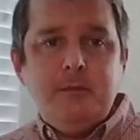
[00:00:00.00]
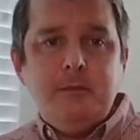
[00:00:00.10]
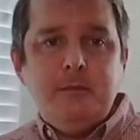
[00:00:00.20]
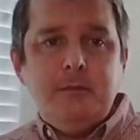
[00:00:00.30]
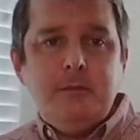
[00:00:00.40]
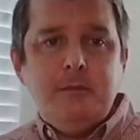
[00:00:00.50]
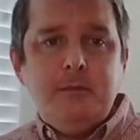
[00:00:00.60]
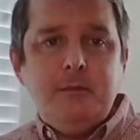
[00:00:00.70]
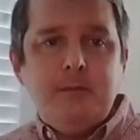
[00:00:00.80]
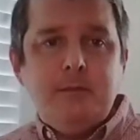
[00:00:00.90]

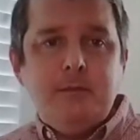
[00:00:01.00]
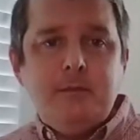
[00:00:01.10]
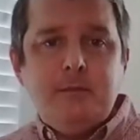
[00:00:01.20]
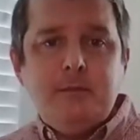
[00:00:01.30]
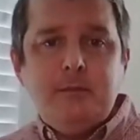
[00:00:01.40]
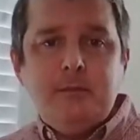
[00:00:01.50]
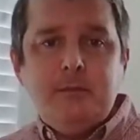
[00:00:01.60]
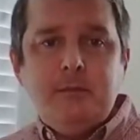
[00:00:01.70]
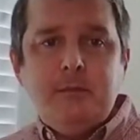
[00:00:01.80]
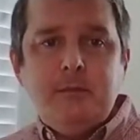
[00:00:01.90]

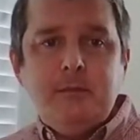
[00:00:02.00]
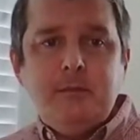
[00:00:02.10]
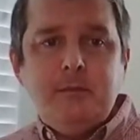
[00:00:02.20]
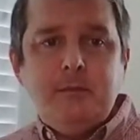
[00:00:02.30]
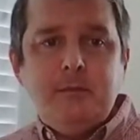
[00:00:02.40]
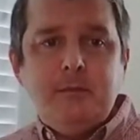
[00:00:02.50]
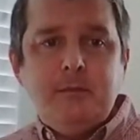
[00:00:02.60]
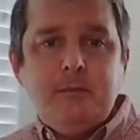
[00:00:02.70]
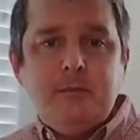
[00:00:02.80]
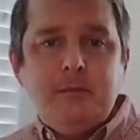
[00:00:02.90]

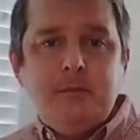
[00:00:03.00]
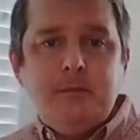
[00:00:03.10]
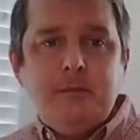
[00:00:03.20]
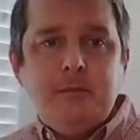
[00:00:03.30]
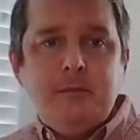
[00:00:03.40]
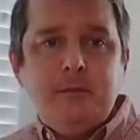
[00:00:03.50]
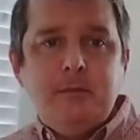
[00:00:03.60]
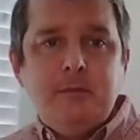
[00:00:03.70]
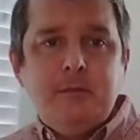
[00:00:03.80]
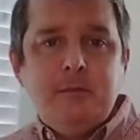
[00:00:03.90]

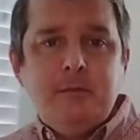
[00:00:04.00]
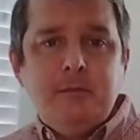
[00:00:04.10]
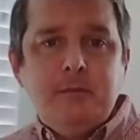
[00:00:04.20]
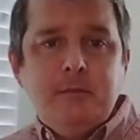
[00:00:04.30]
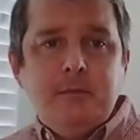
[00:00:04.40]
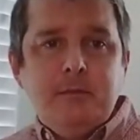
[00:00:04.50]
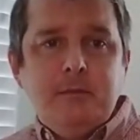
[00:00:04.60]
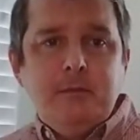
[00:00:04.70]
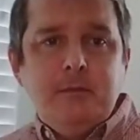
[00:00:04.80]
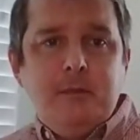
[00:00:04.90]

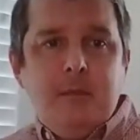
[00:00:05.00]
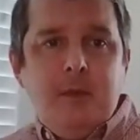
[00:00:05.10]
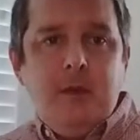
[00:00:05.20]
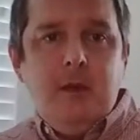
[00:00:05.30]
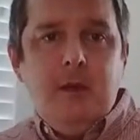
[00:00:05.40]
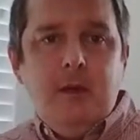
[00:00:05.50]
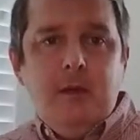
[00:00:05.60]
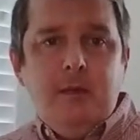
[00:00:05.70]
(not speaking)